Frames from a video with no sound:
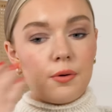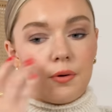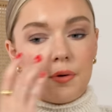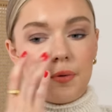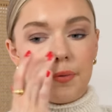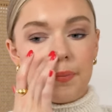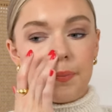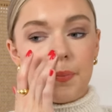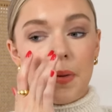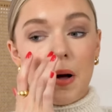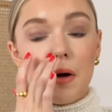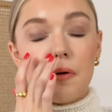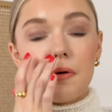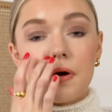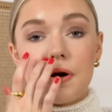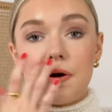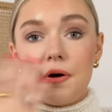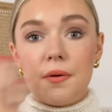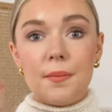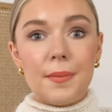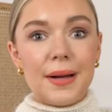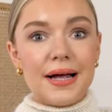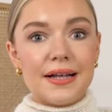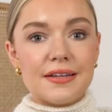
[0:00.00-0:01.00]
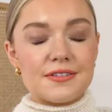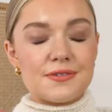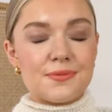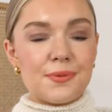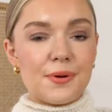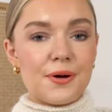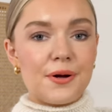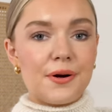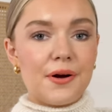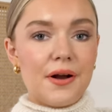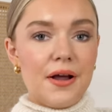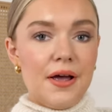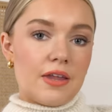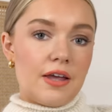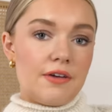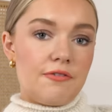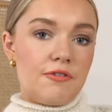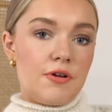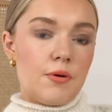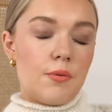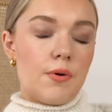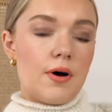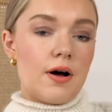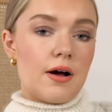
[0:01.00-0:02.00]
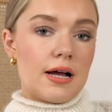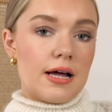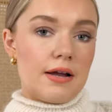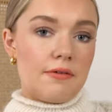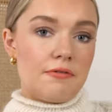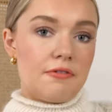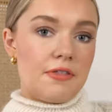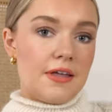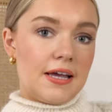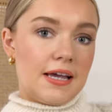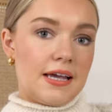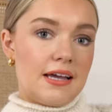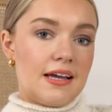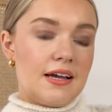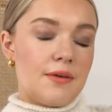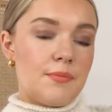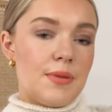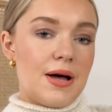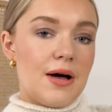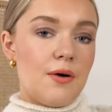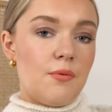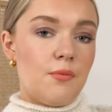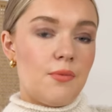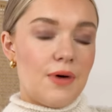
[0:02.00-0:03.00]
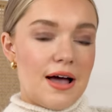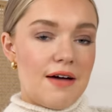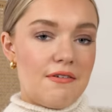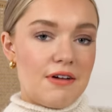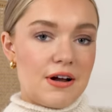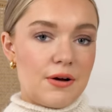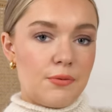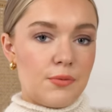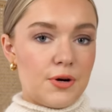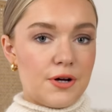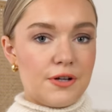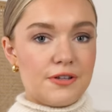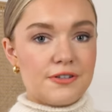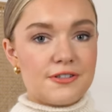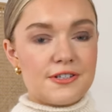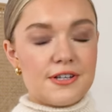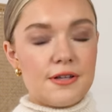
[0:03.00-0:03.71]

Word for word: or borrow a man's one if you are kind of thinking about wearing one.